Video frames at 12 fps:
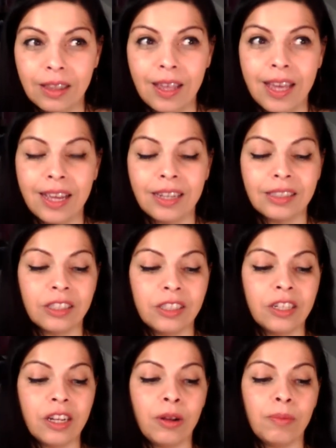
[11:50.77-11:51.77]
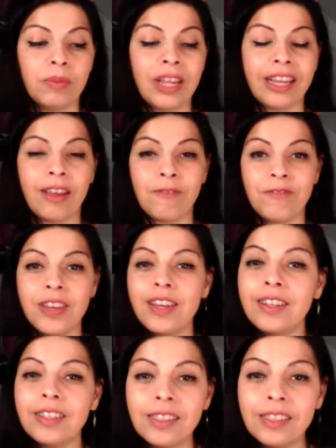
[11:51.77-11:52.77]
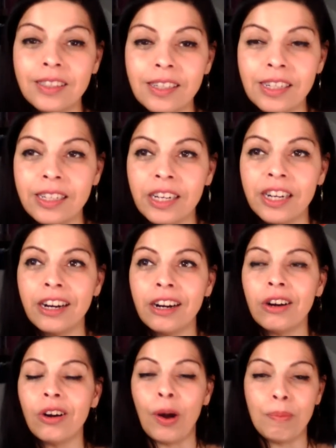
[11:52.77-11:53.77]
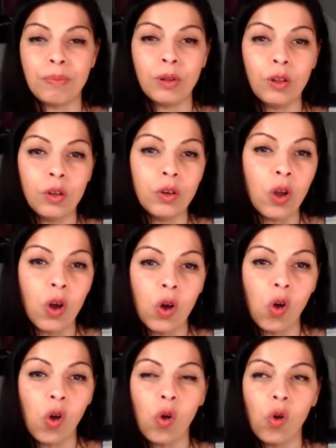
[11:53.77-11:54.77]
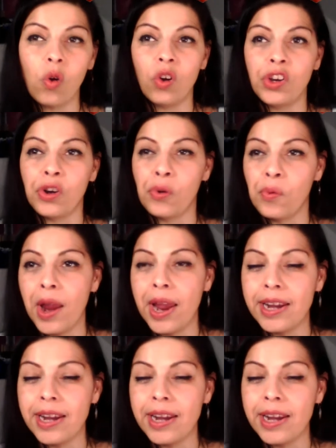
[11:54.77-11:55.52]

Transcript: like if Venus is sitting here or Pluto or Uranus,